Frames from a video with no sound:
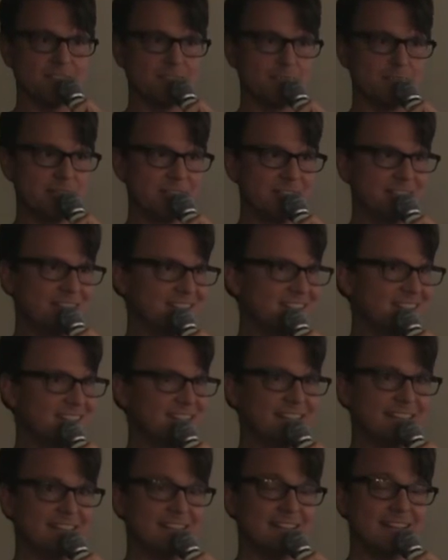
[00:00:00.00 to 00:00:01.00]
but,
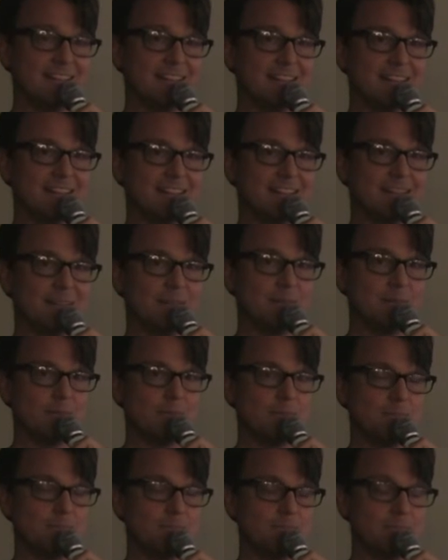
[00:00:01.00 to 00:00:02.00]

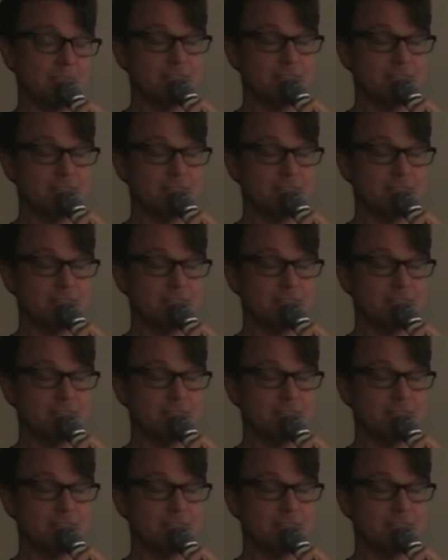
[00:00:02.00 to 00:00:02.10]
but